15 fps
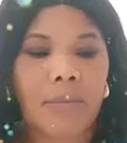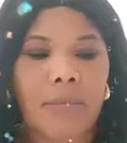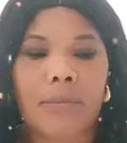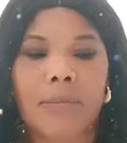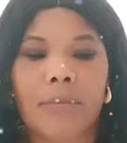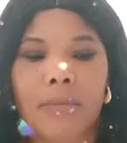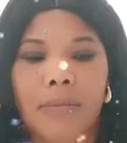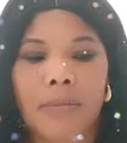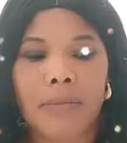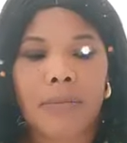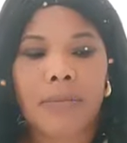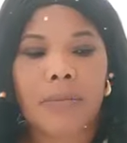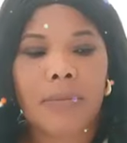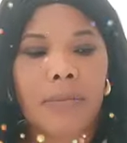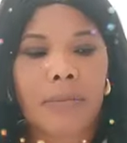
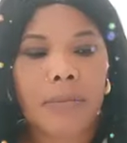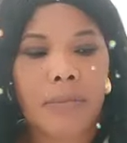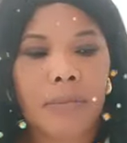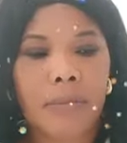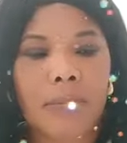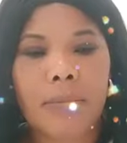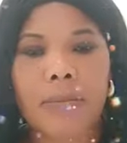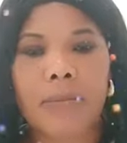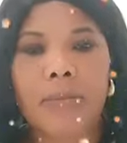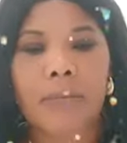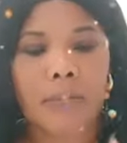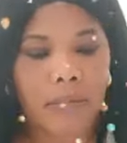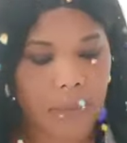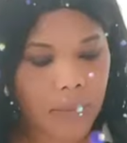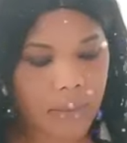Constantly, I love
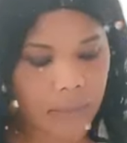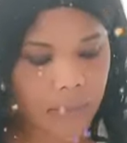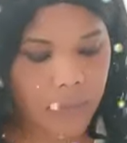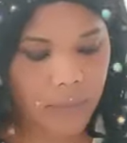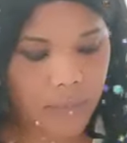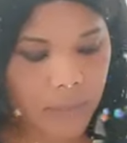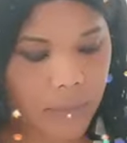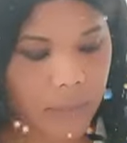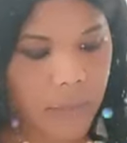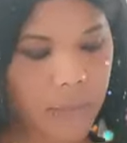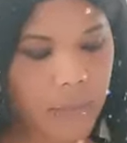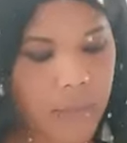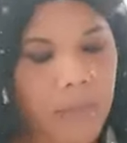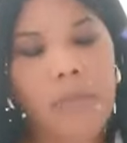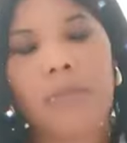the stumble on your
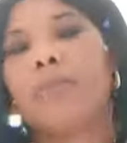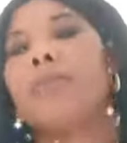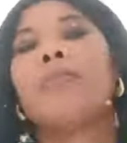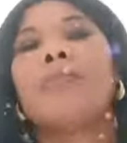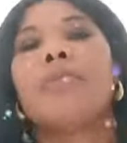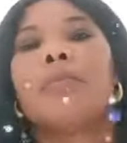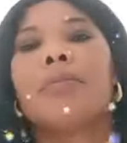video. So